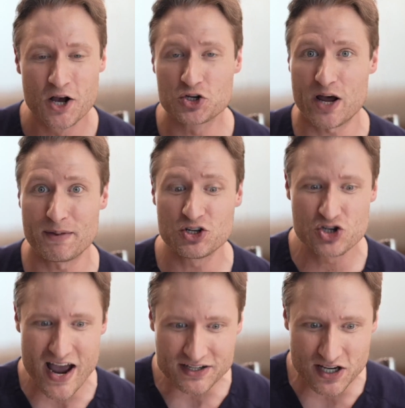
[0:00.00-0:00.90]
So I'm
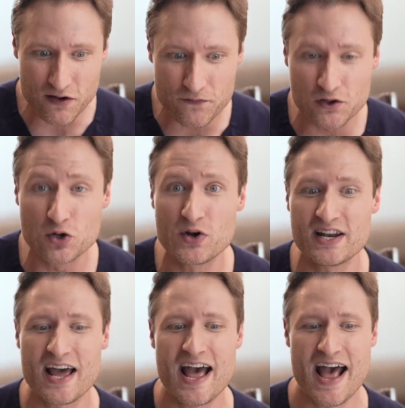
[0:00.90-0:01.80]
injecting
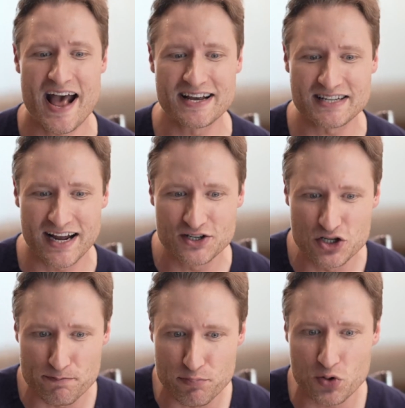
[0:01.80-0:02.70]
fluid as I
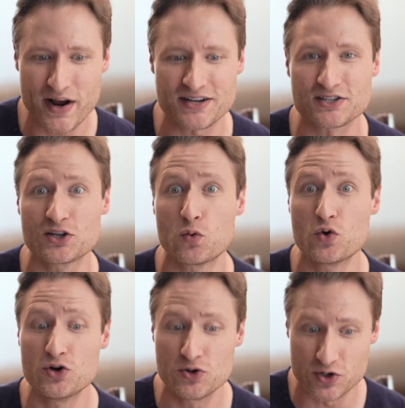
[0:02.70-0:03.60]
depress the
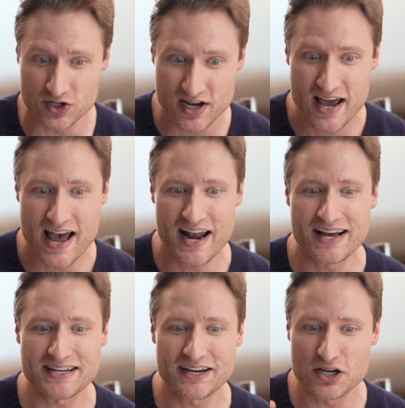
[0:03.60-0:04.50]
wound. And
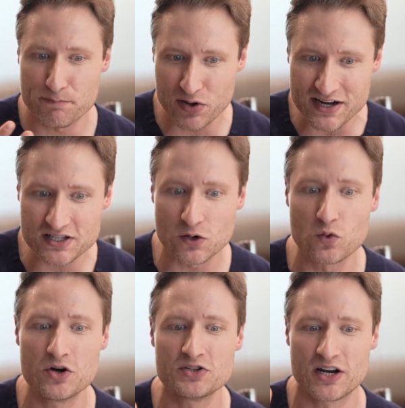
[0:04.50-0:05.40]
as I depress the
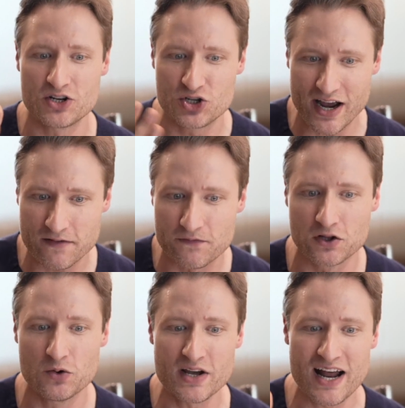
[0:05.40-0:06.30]
wound and inject
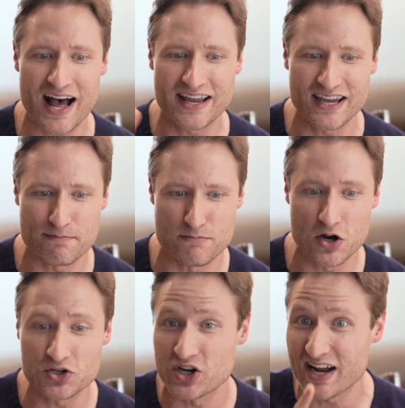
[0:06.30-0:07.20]
fluid, I get
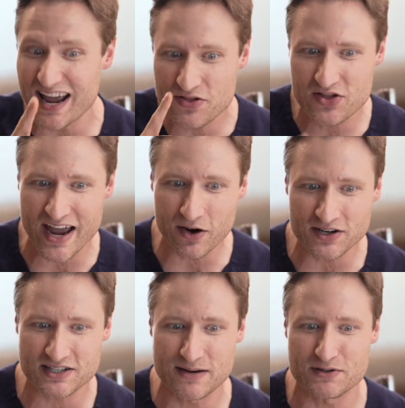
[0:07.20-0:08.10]
motion. And there
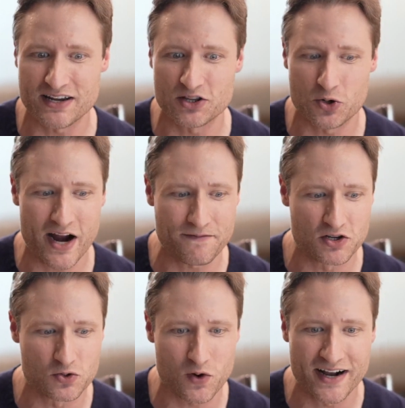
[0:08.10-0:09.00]
it seems like the
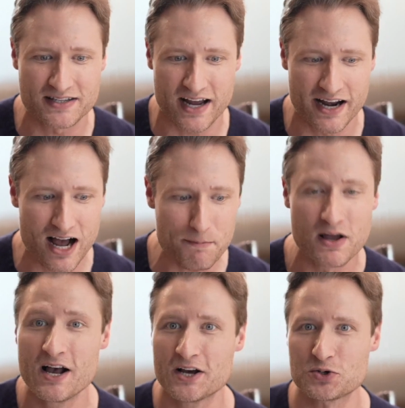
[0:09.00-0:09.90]
graft is right side
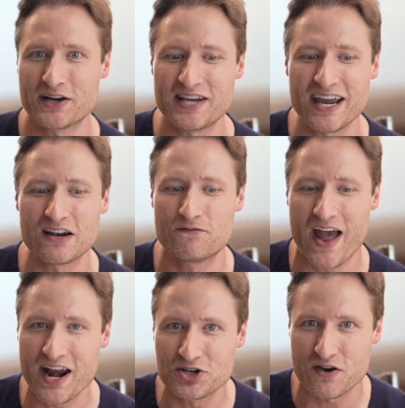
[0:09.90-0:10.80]
up. So I take
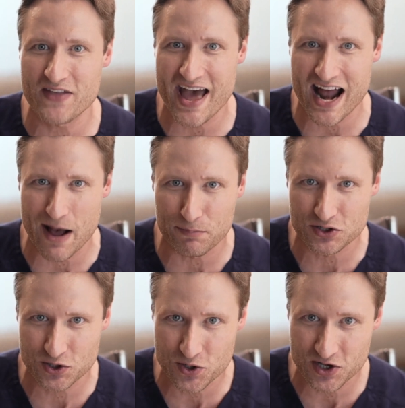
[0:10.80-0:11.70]
advantage of that
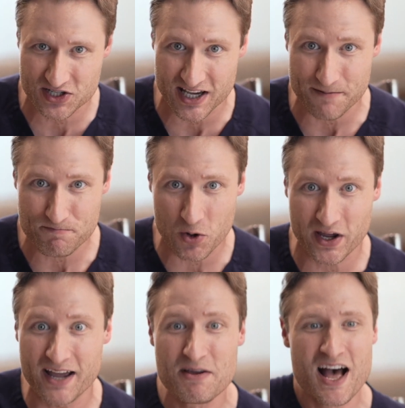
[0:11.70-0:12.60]
opportunity,
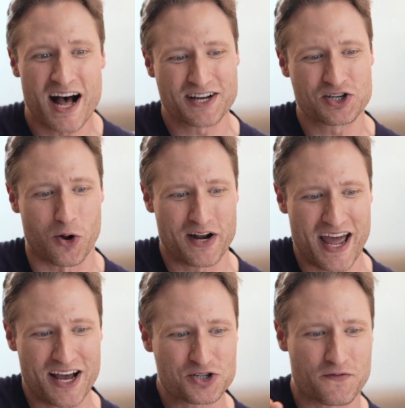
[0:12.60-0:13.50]
okay? I saw an
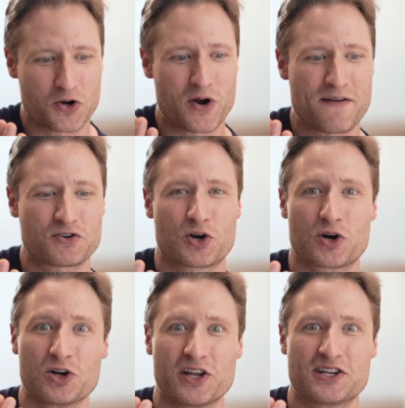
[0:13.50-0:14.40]
edge of the graft
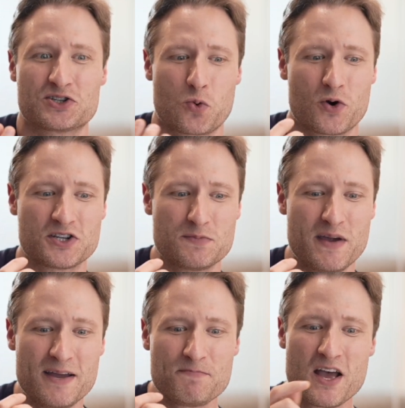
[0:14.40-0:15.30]
curling towards
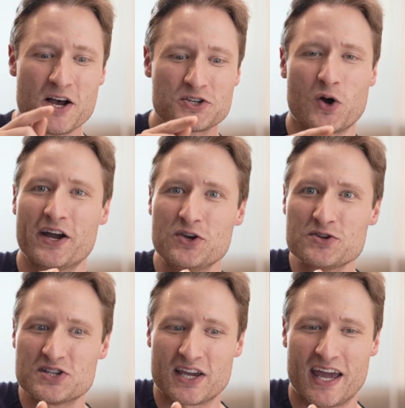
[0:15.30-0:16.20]
me, so I
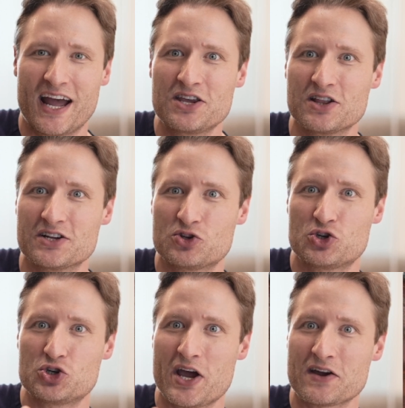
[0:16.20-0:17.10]
use the cannula to
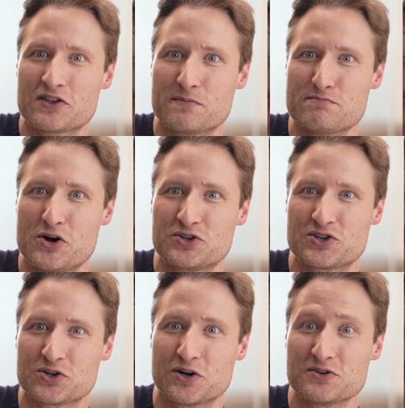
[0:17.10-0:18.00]
check the
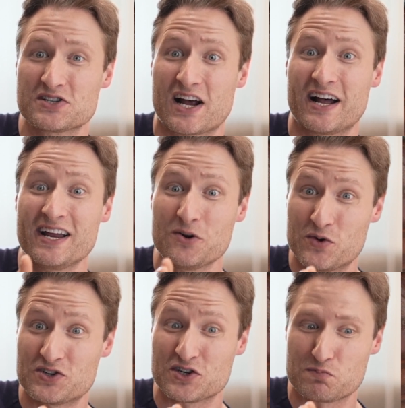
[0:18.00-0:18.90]
Motsuro sign,
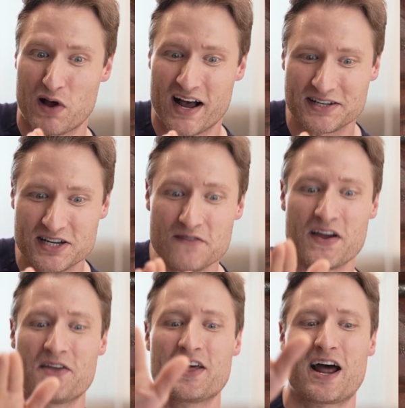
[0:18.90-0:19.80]
which is positive,
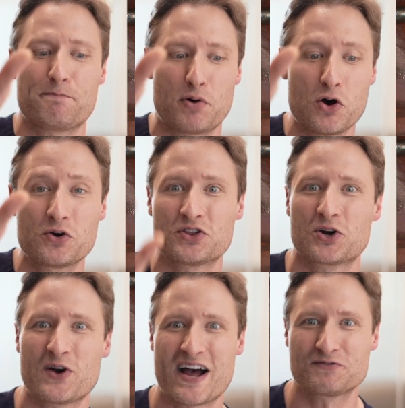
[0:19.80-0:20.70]
and then I poke the
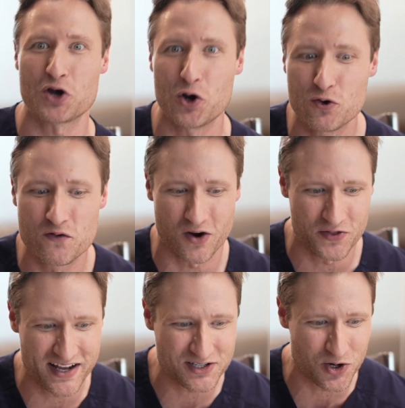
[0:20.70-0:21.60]
graft over.
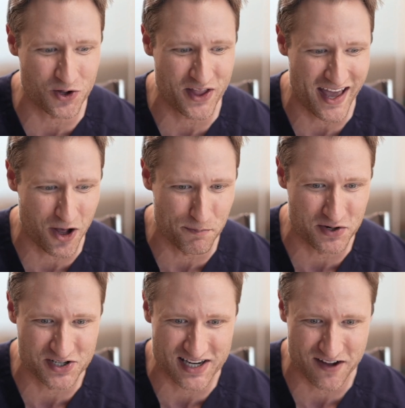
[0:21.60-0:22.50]
That's called the help
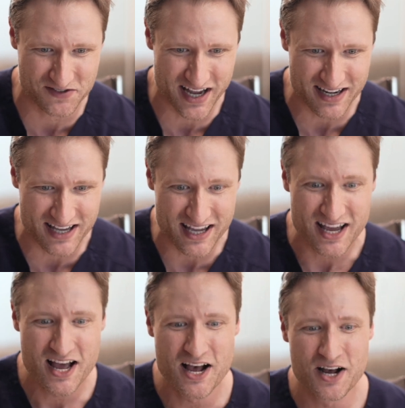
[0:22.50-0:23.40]
yourself technique.
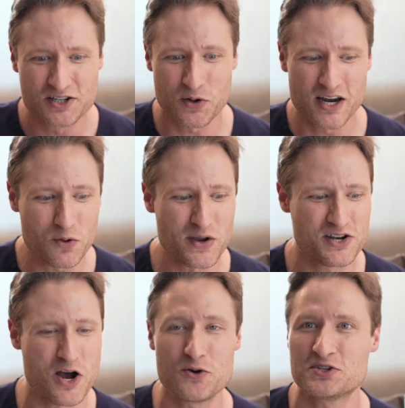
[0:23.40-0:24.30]
So here we
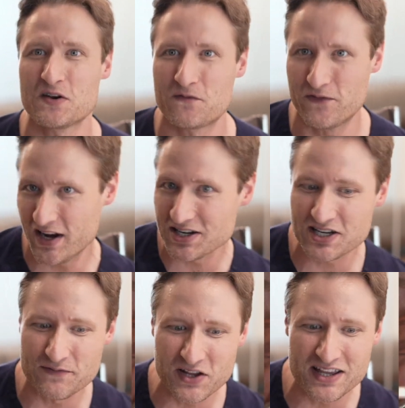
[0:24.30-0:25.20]
know
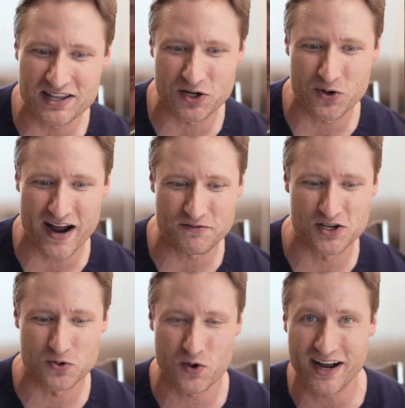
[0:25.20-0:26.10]
definitively that the graft
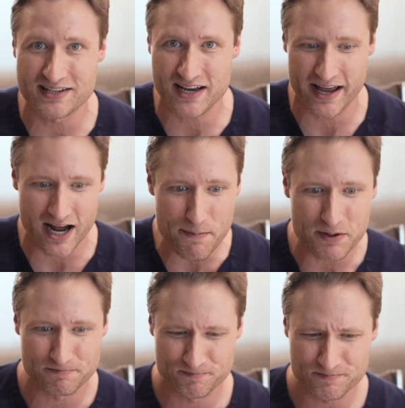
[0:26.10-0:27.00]
is right side
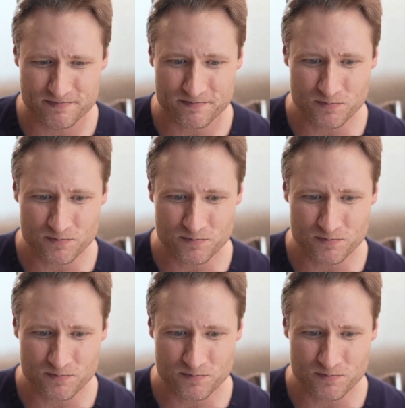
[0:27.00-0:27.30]
up.